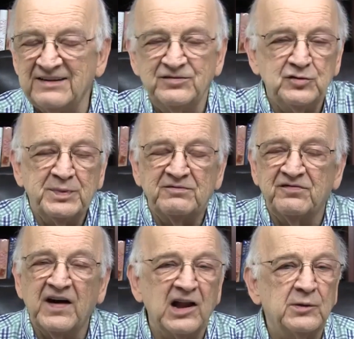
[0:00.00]
If you've been
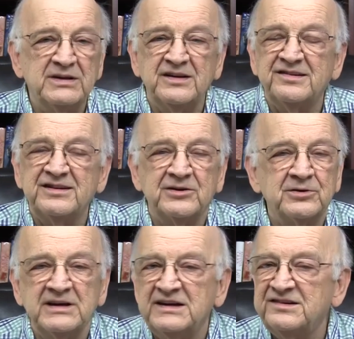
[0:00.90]
following the
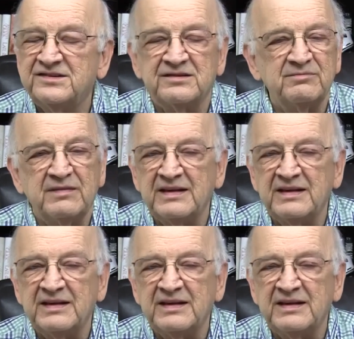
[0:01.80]
series,